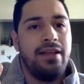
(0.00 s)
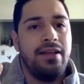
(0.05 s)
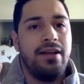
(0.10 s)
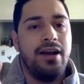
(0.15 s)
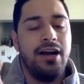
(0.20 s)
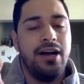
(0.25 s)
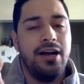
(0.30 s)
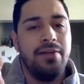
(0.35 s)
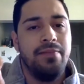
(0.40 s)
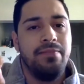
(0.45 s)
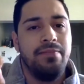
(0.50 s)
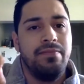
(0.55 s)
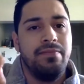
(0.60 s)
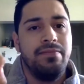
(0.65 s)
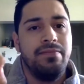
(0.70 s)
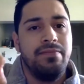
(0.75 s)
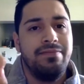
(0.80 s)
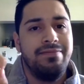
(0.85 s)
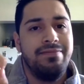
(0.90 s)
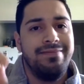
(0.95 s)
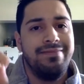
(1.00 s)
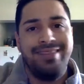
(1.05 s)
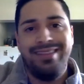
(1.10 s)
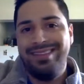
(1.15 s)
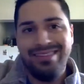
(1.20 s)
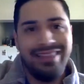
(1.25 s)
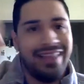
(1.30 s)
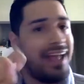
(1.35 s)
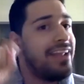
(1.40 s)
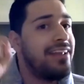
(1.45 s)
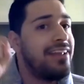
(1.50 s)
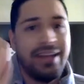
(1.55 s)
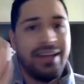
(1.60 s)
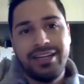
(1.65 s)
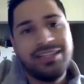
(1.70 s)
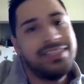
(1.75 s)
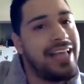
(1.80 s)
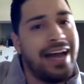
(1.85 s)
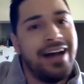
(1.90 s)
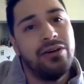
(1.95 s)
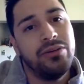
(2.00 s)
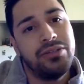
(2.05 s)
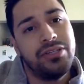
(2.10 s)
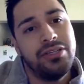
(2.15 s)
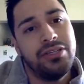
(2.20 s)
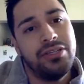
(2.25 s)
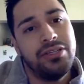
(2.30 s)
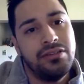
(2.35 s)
um, light that is out.